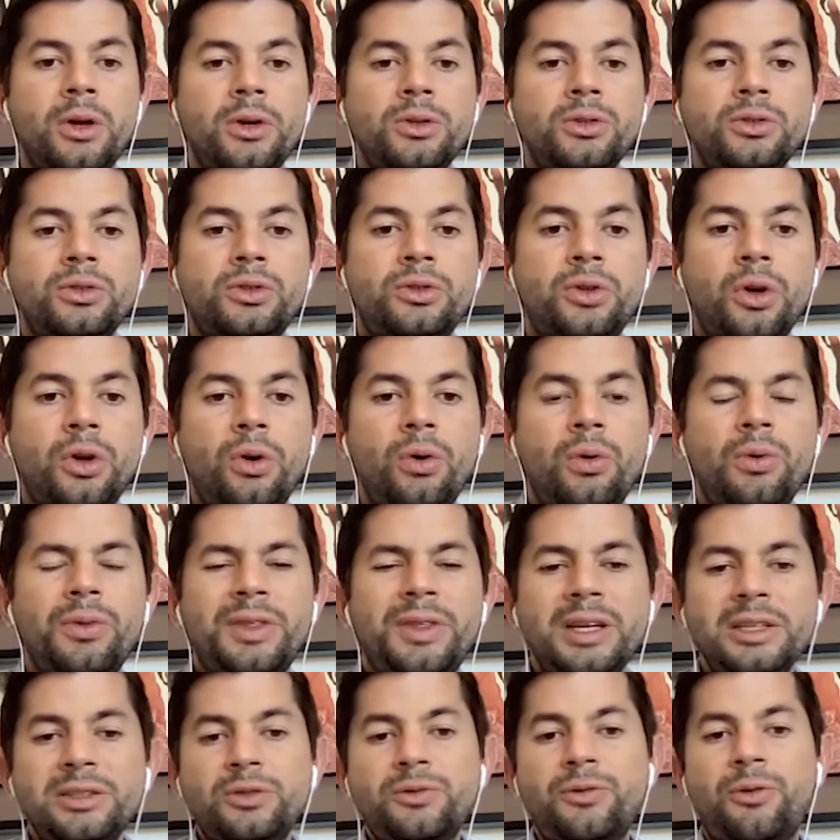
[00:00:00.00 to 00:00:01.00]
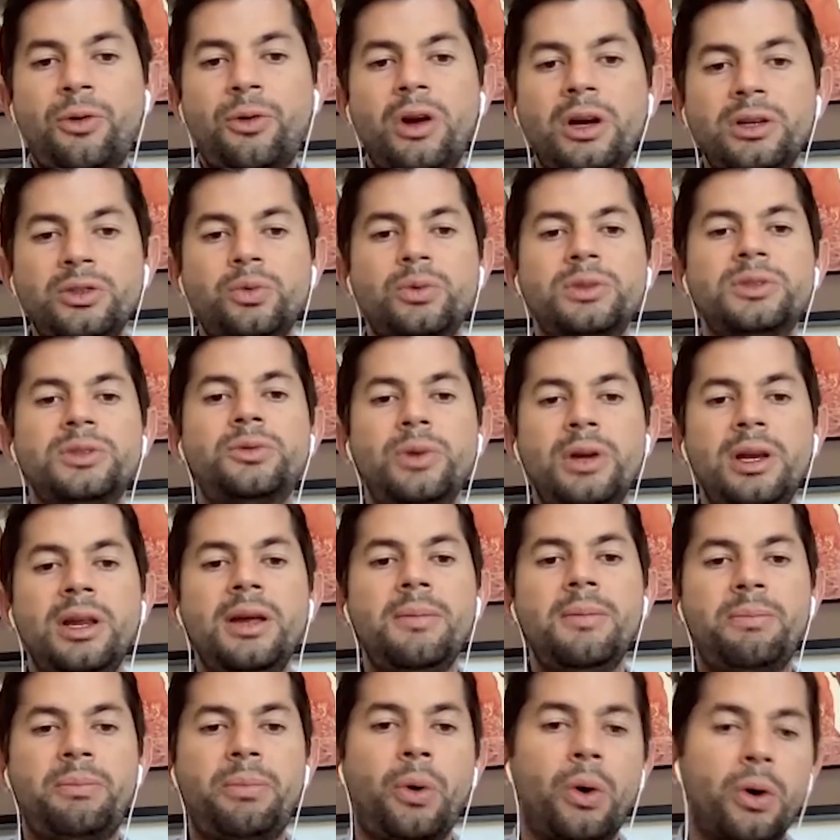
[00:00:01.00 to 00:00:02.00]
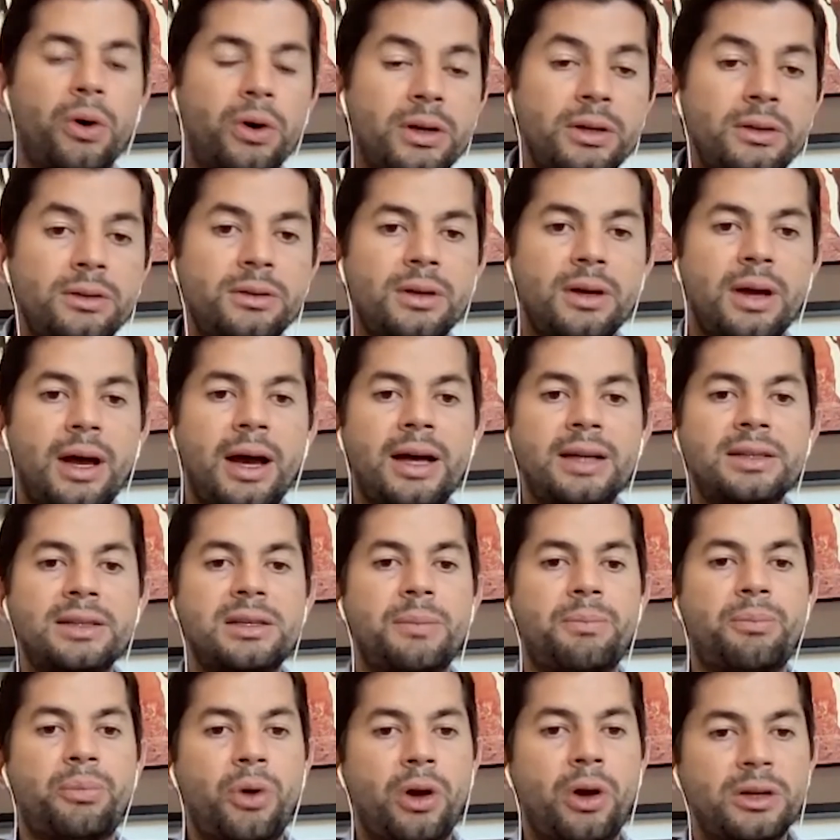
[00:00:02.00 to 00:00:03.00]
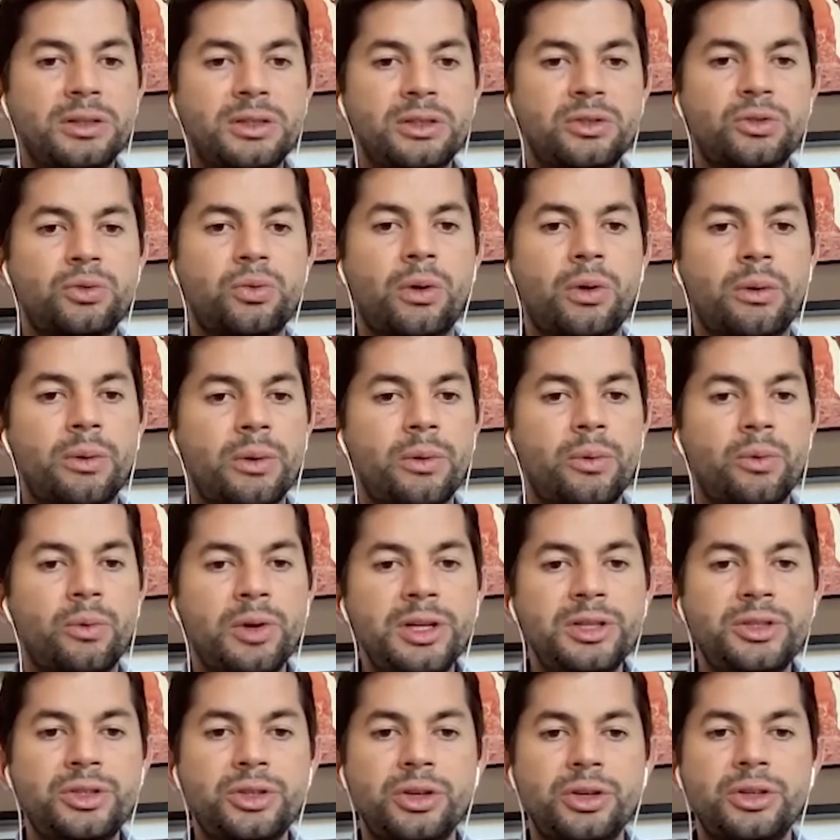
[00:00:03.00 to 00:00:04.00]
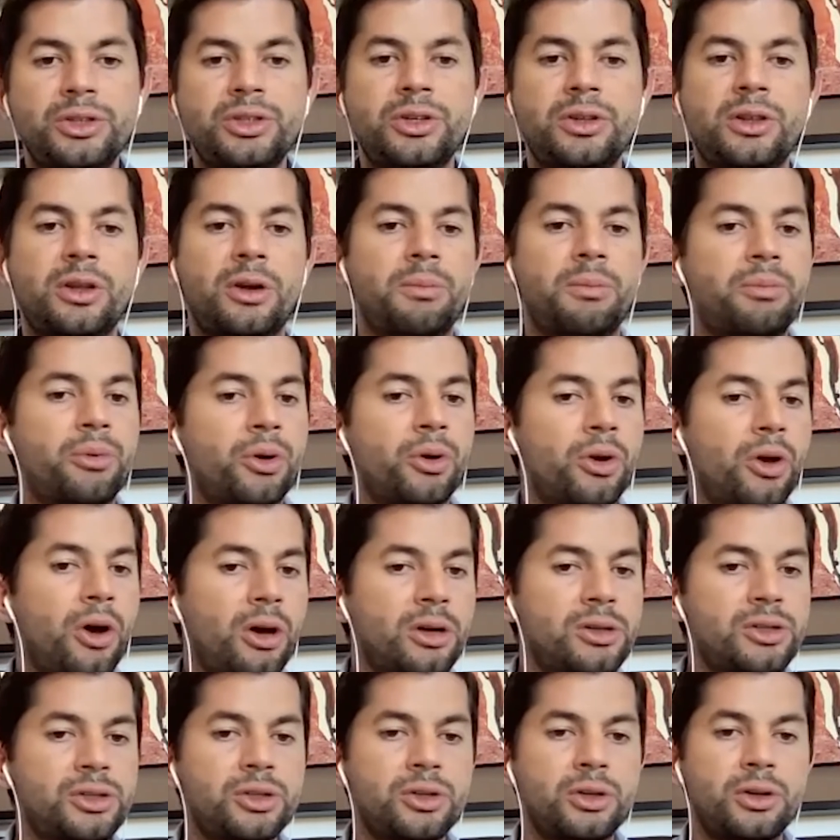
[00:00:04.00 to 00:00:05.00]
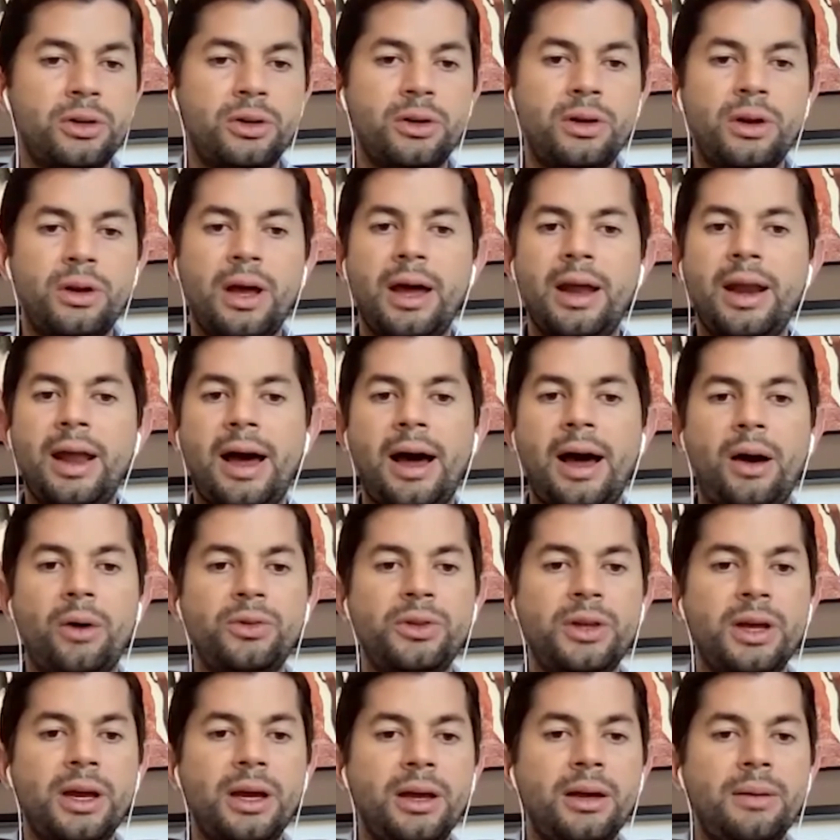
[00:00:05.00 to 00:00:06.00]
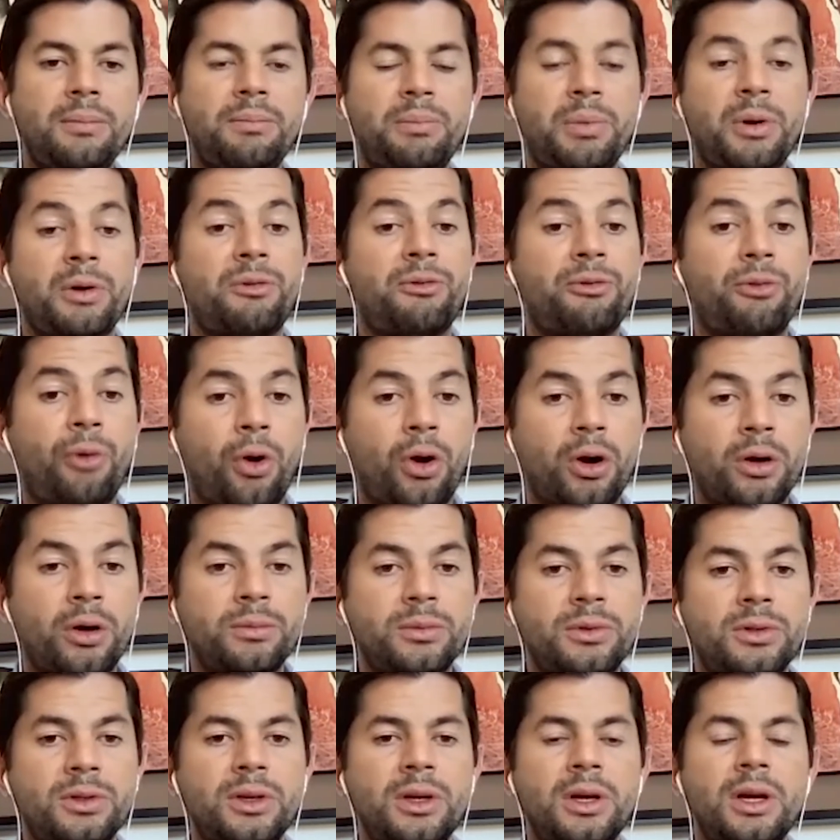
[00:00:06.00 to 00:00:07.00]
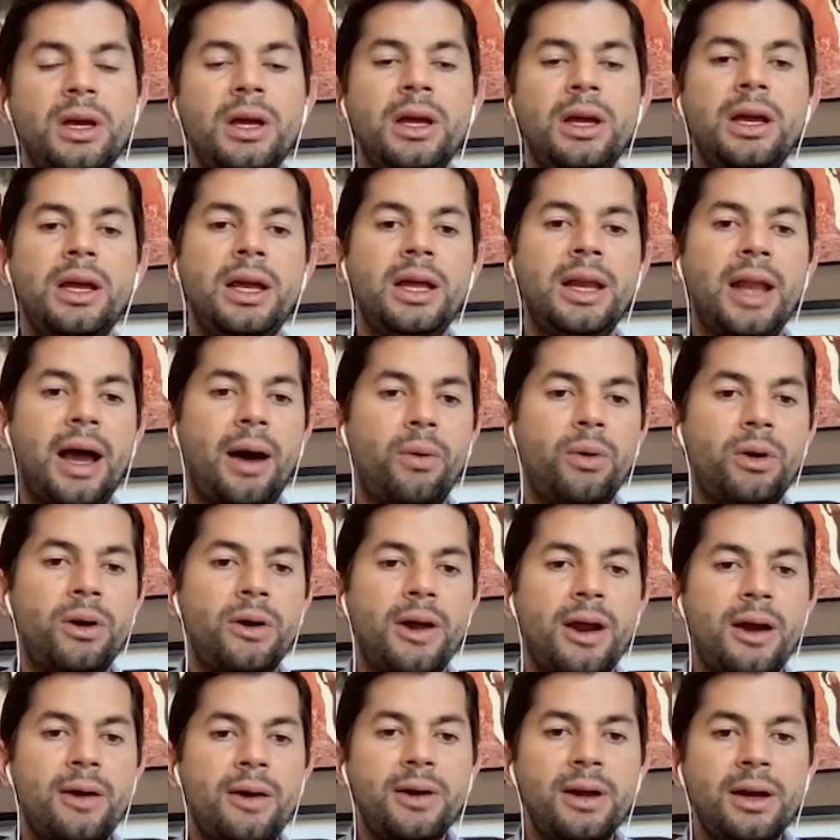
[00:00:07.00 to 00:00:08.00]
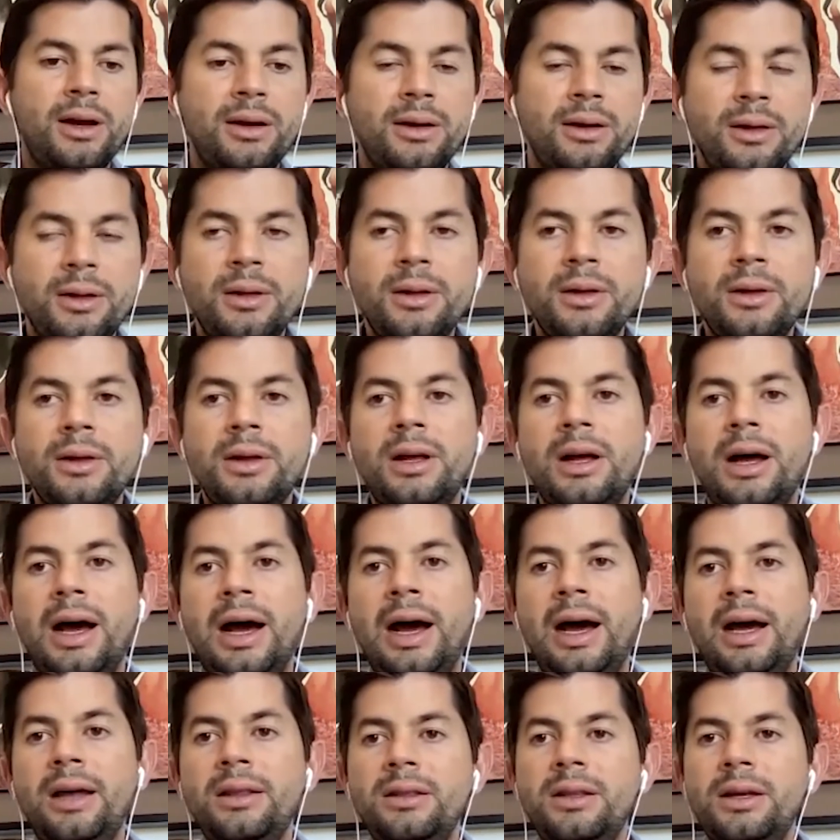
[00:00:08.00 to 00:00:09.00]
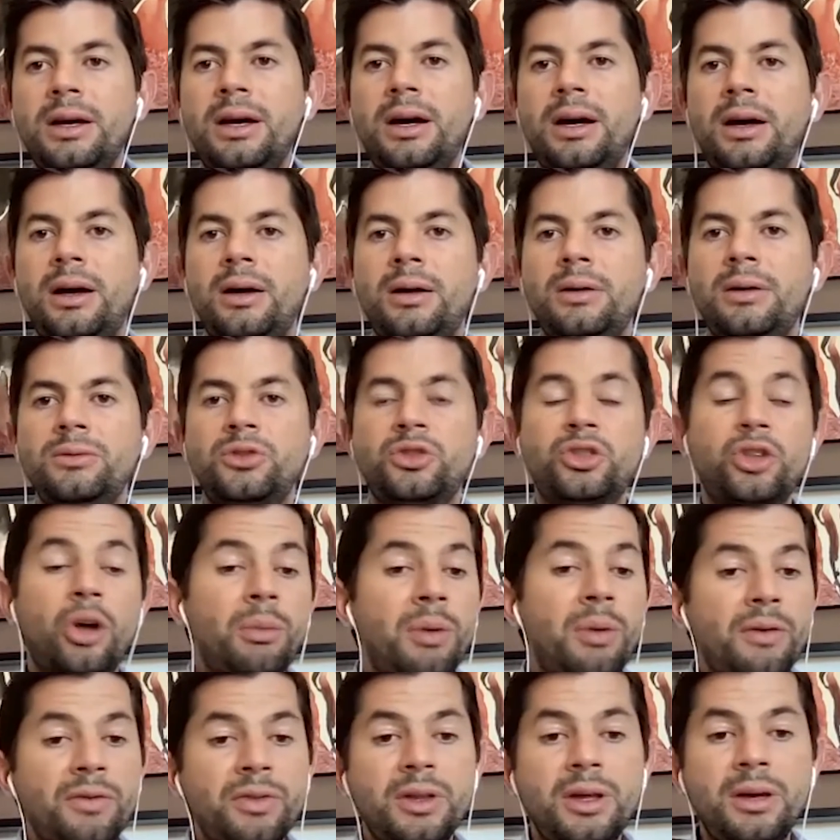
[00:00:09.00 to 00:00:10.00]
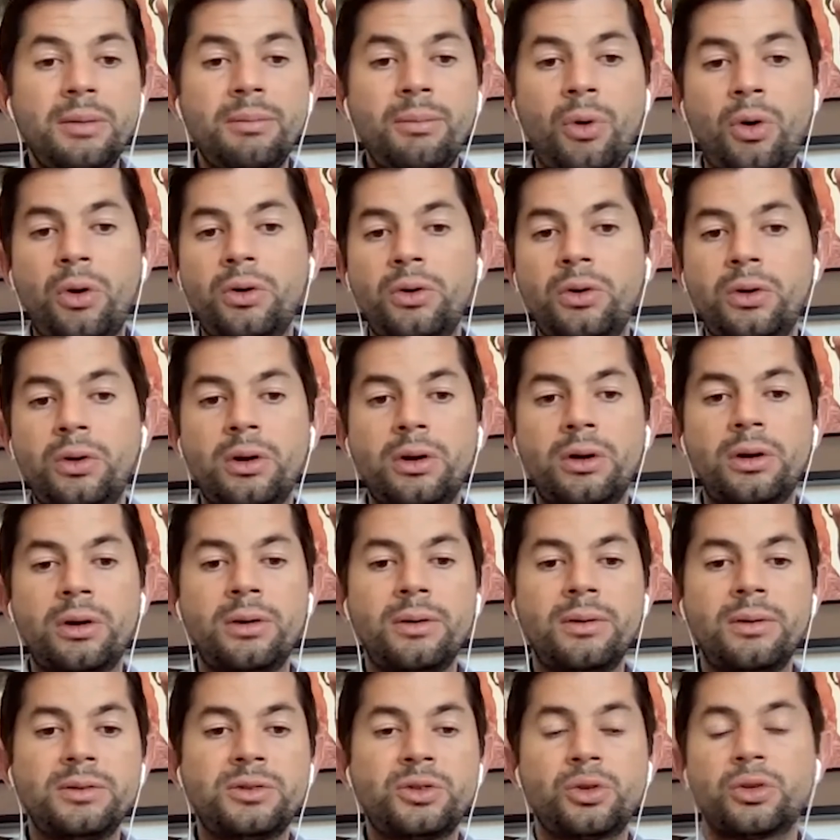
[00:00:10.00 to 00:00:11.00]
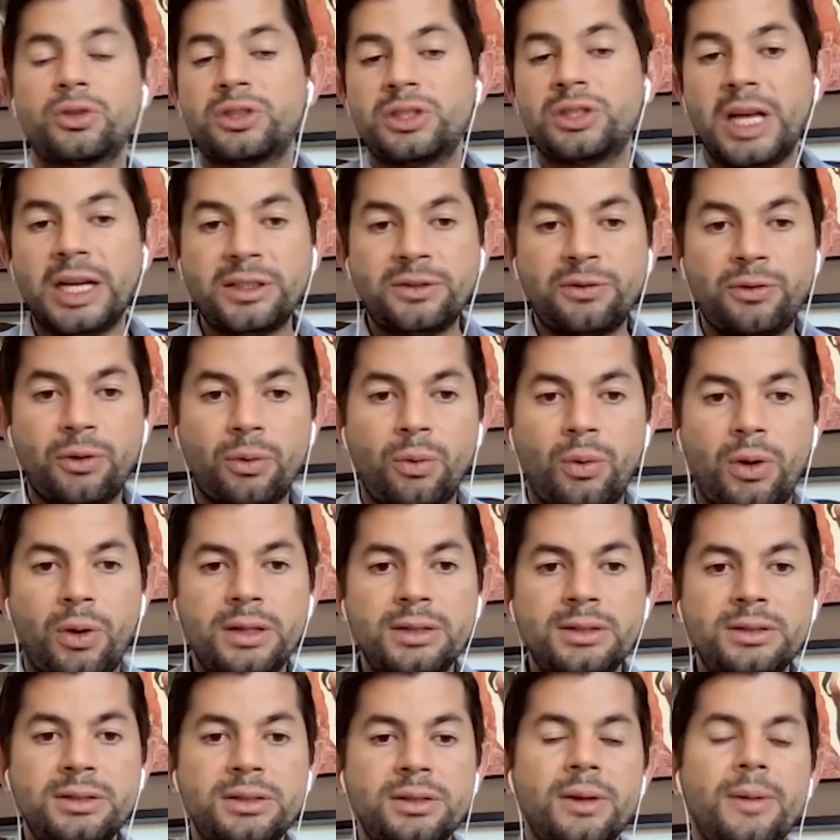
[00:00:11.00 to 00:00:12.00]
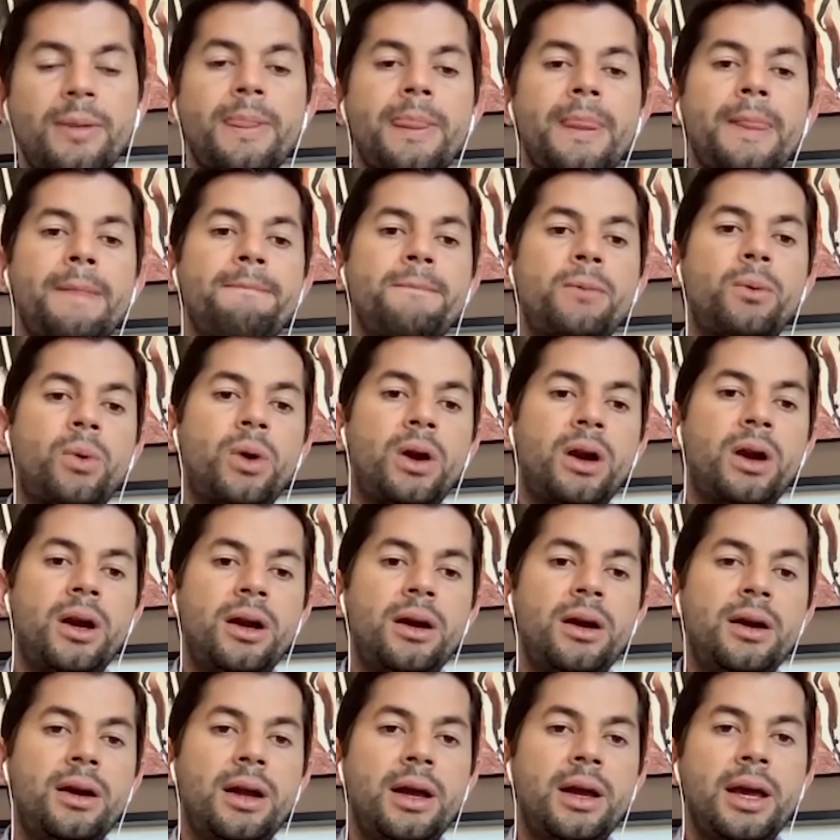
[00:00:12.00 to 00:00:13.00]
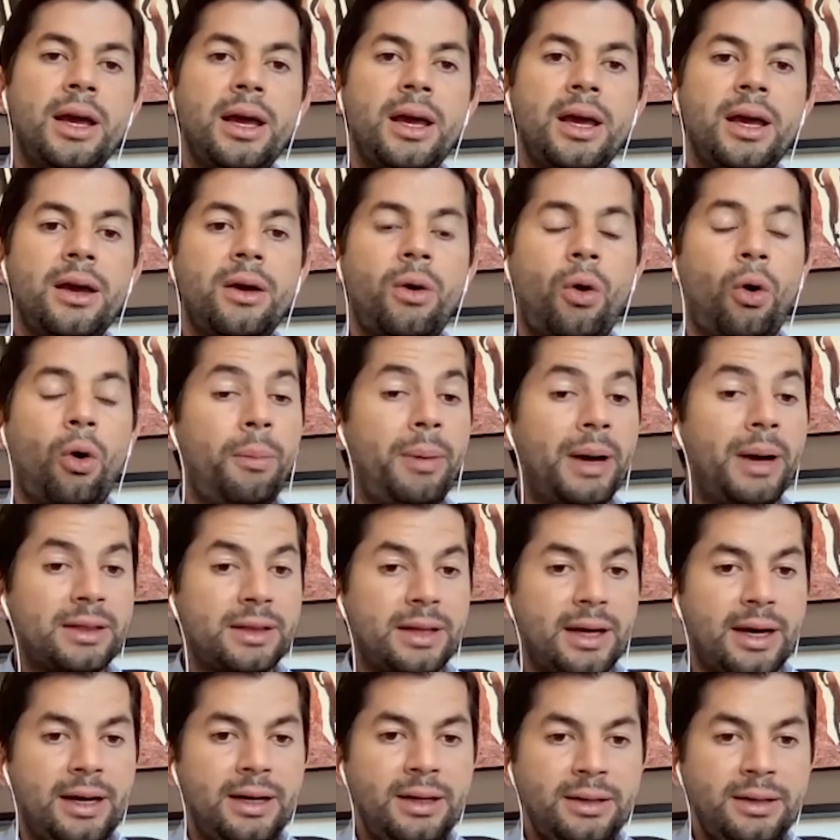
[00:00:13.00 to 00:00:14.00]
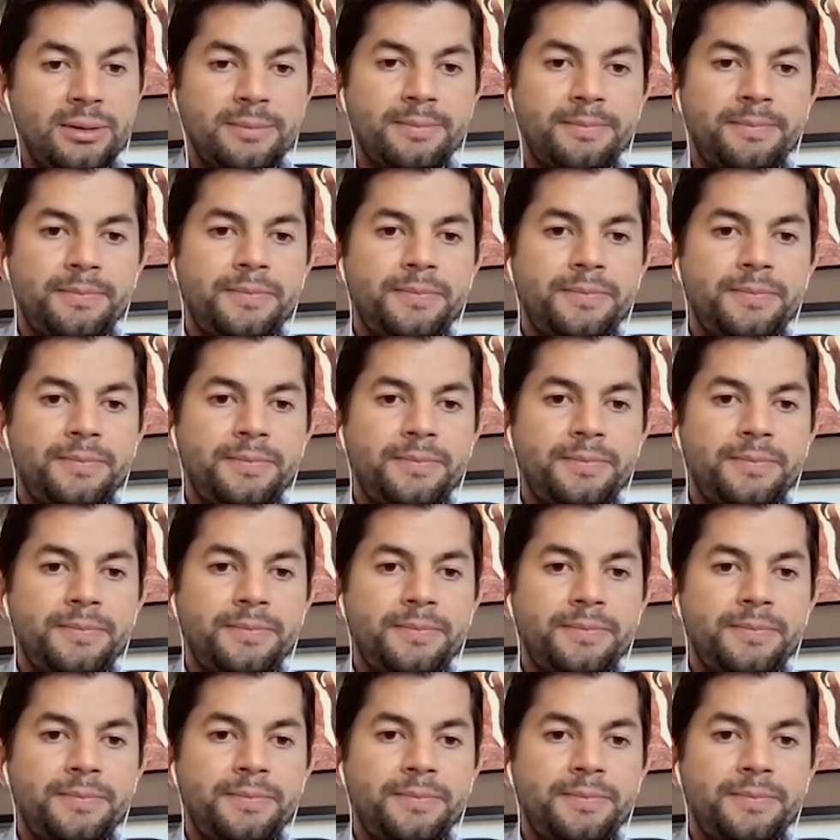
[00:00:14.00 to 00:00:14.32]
So this for us was really important as a process where we researched their production and how they performed in our area. And some of the more successful ones were Obata,